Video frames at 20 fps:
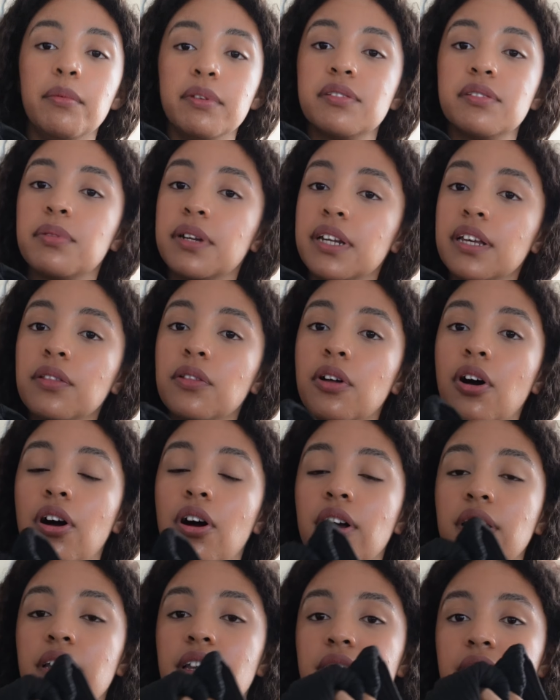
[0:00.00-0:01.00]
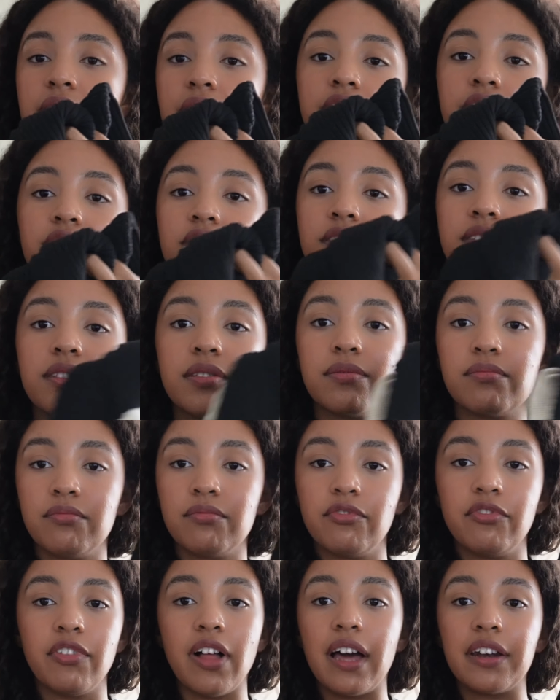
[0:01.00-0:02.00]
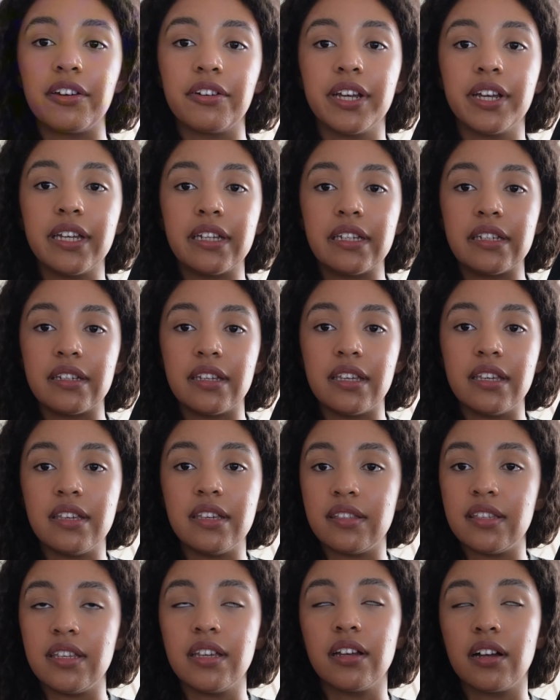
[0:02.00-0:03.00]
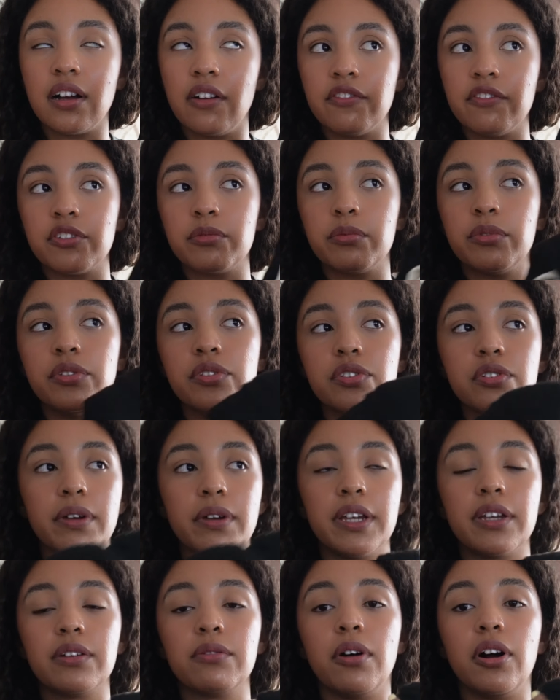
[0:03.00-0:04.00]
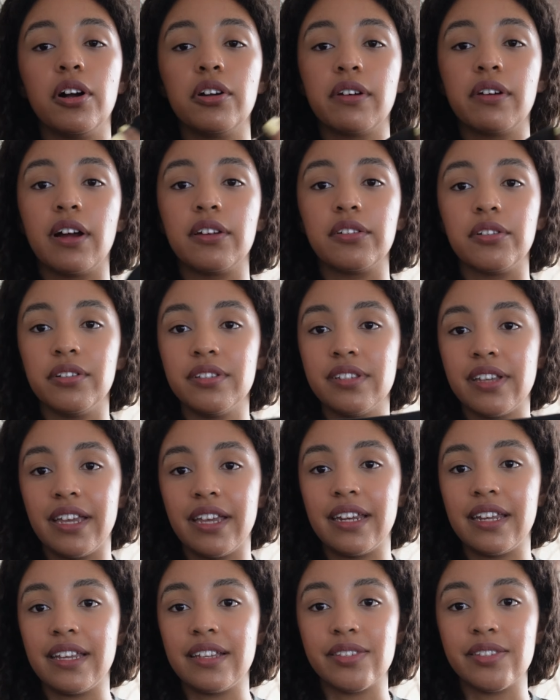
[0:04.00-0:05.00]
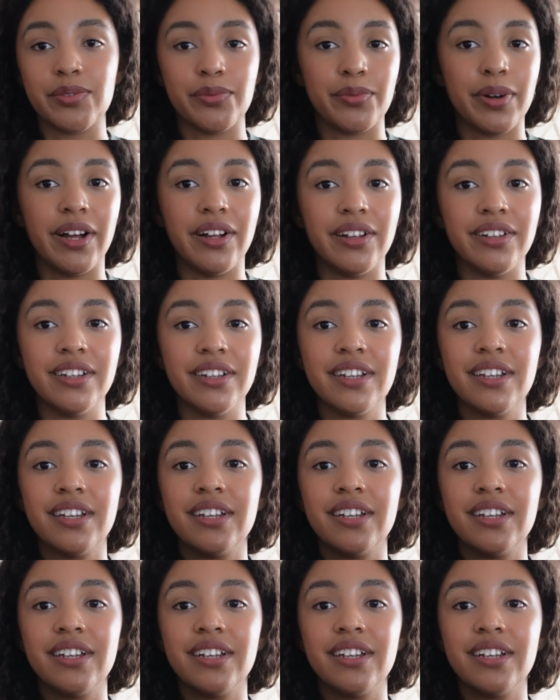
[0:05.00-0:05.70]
pretty long and like just flattering and easy and comfortable, so I could walk around all day in it as well.